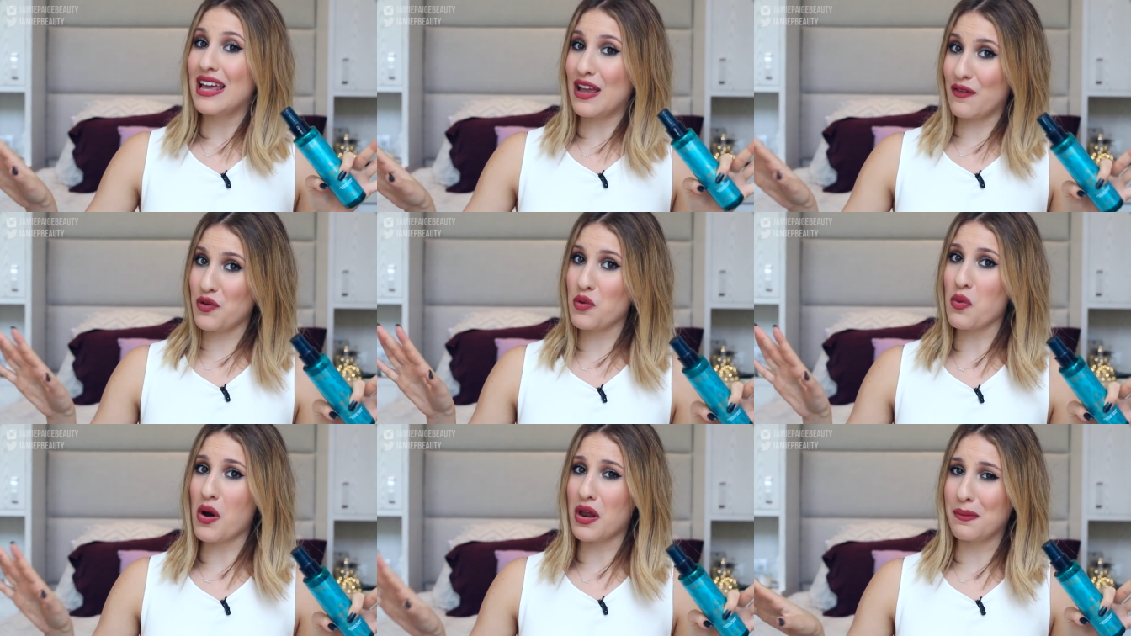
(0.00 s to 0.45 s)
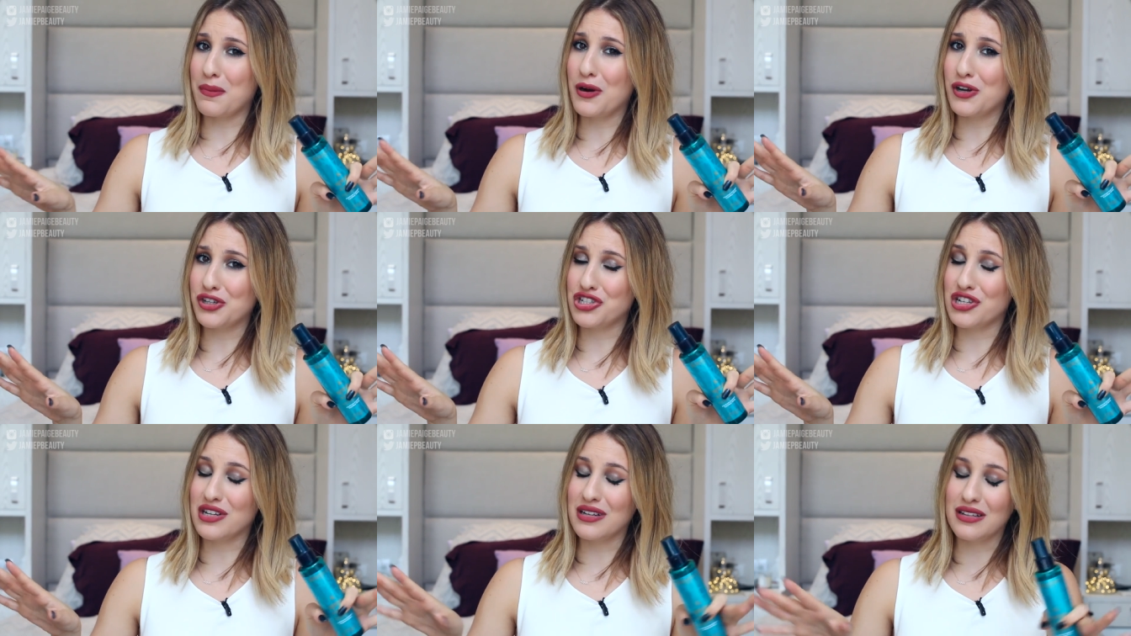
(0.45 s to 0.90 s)
if you want to
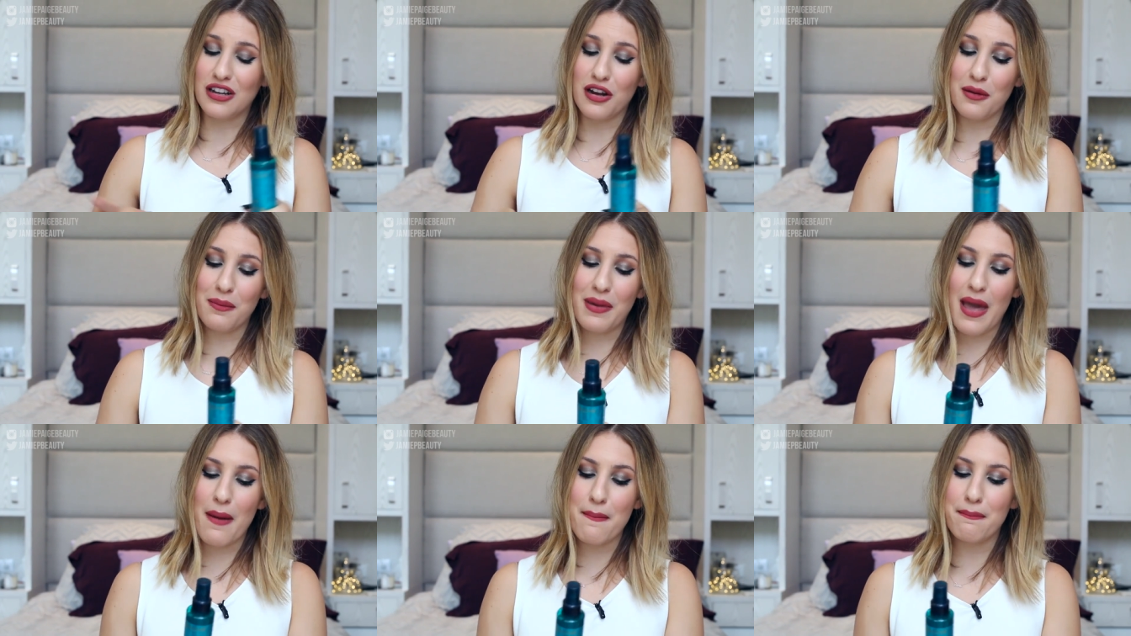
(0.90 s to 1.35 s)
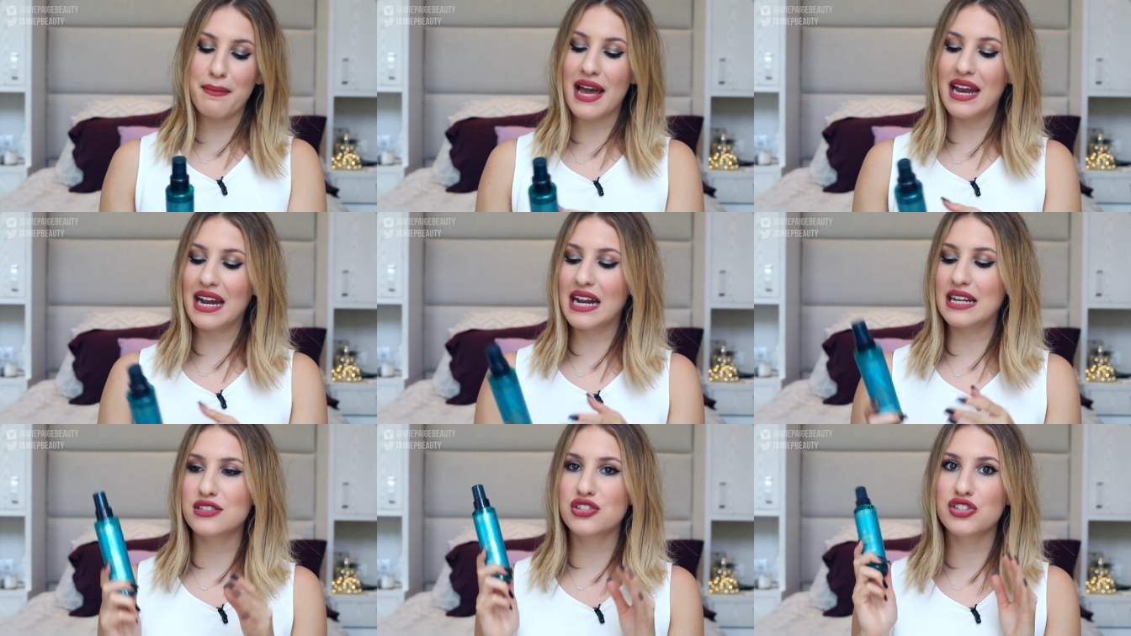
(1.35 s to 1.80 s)
push it a little bit.
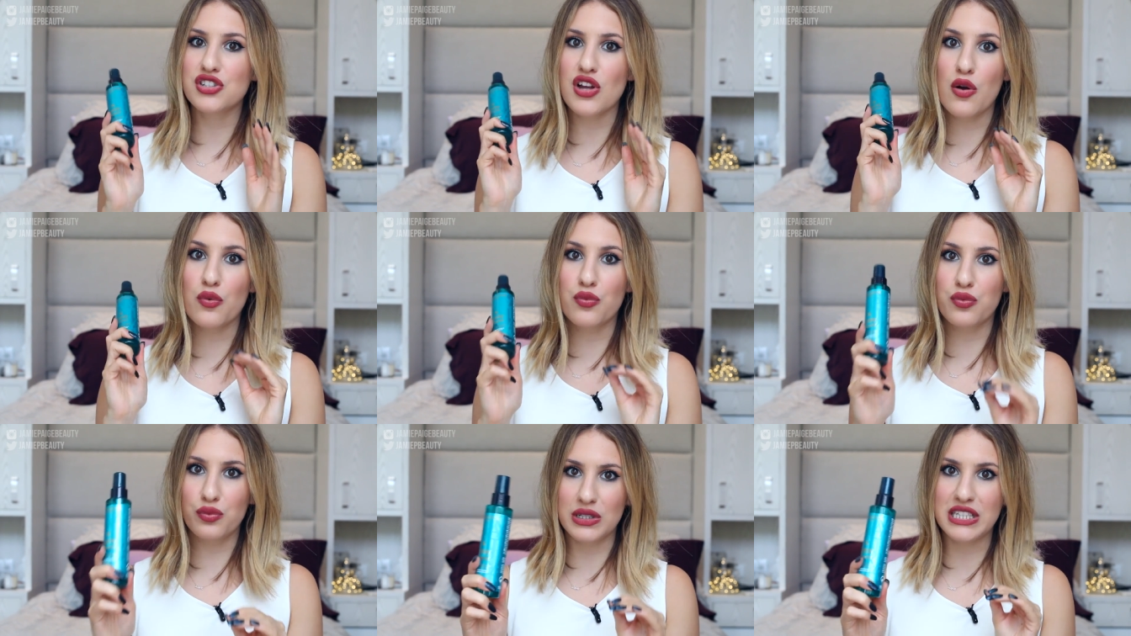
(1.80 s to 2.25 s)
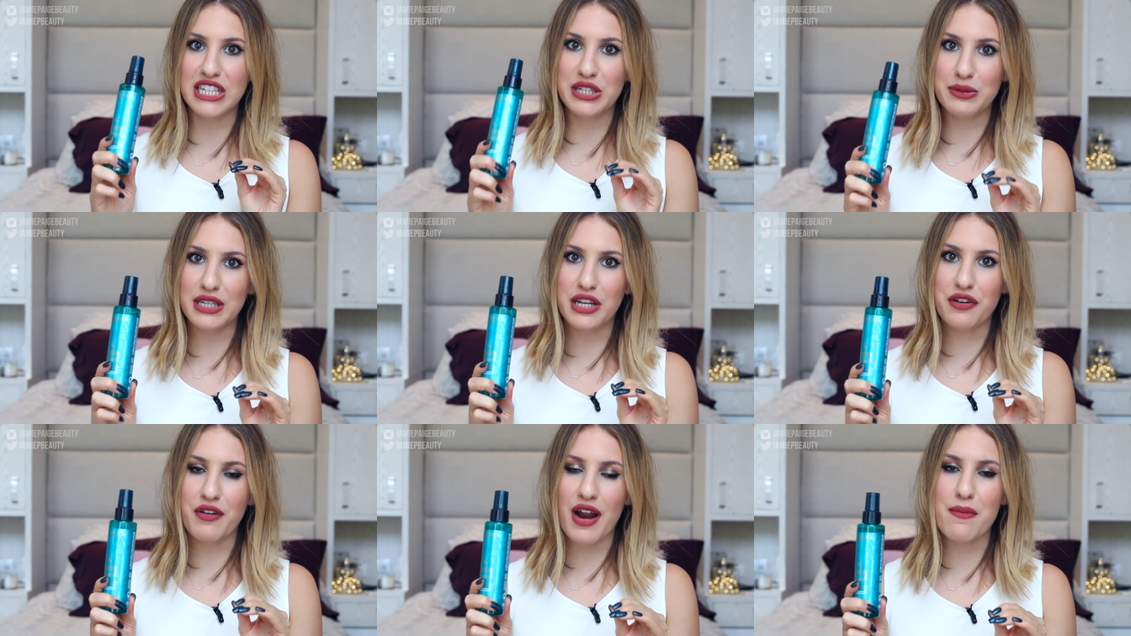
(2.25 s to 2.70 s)
But it's a really,
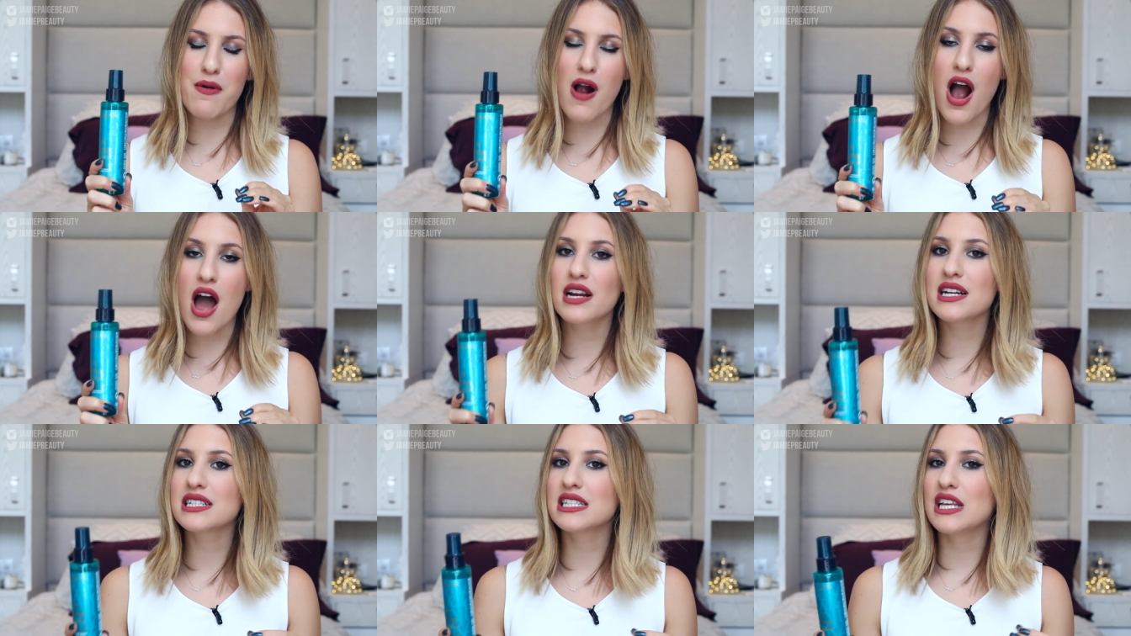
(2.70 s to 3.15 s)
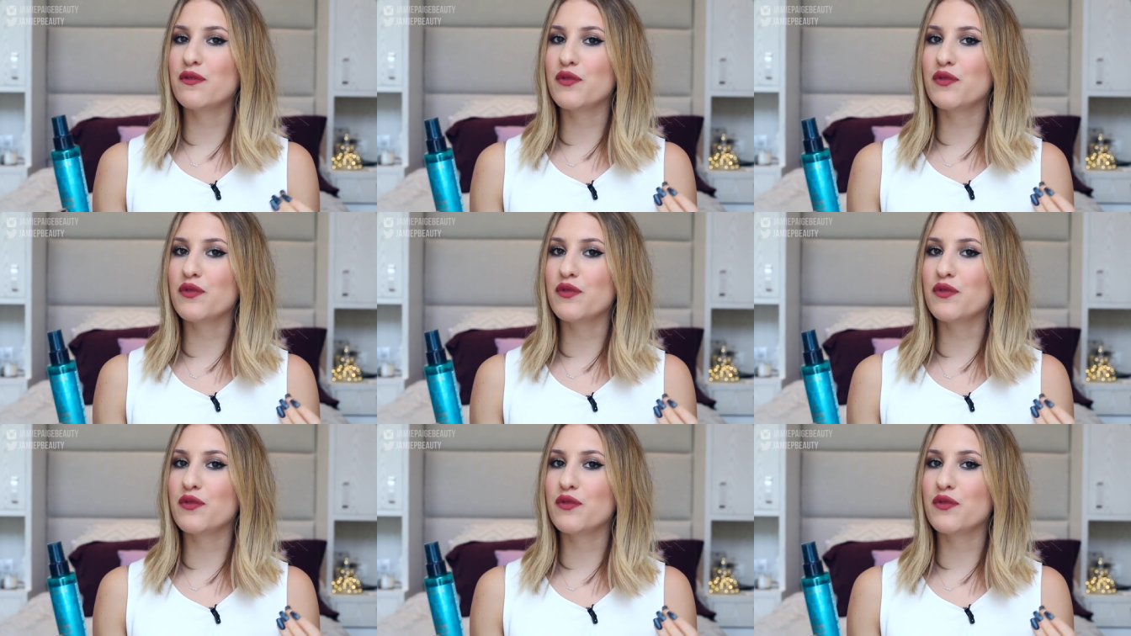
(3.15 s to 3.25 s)
really great product.